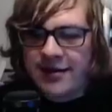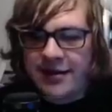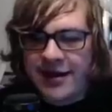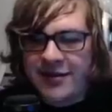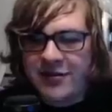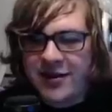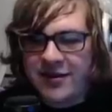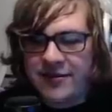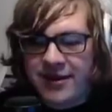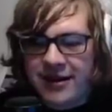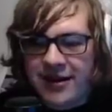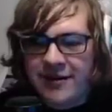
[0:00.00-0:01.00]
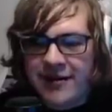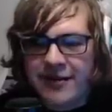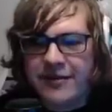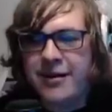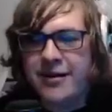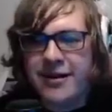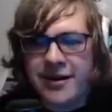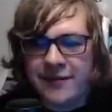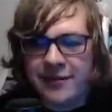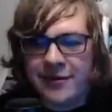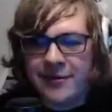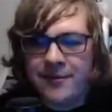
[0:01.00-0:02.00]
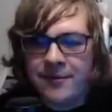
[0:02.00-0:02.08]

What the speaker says: is the last chest right here. Now we gotta get out of here.